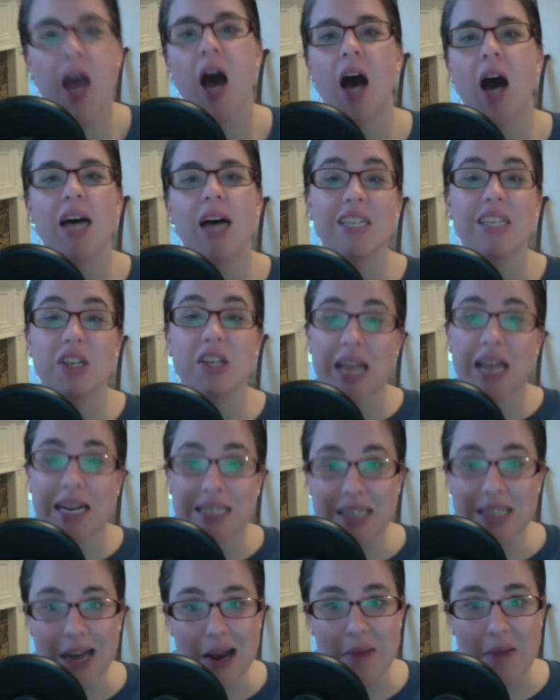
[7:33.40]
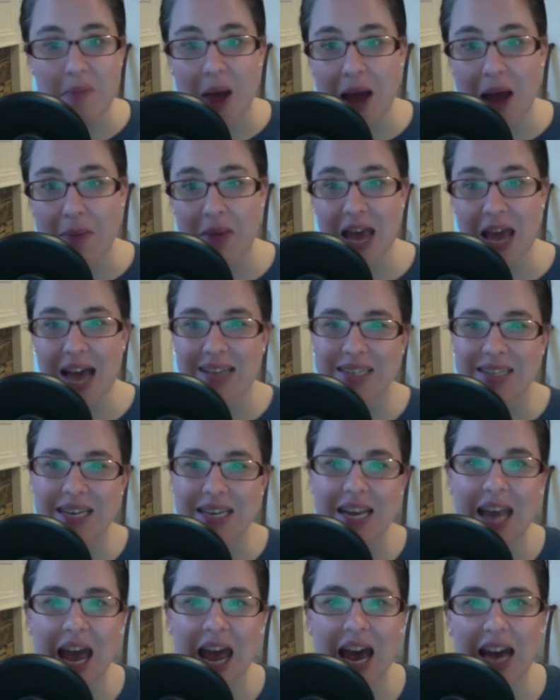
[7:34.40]
Until next time, I'm Cassidy
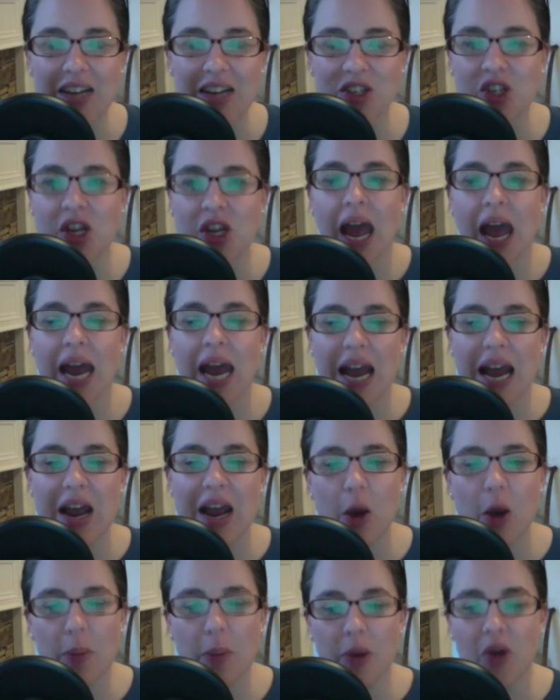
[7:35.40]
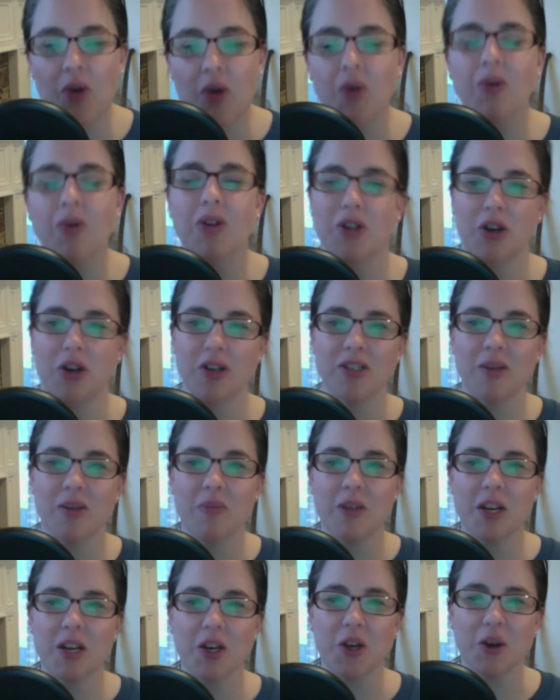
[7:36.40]
Cash, and I hope you learn
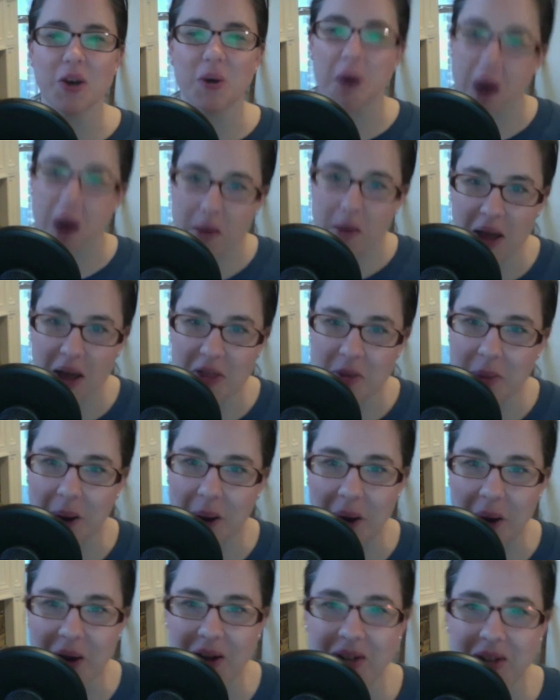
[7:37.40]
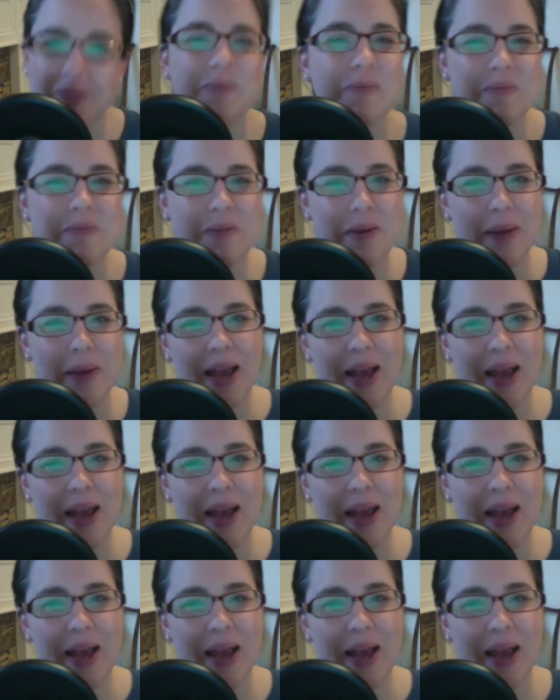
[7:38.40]
something new about the Bard. Bye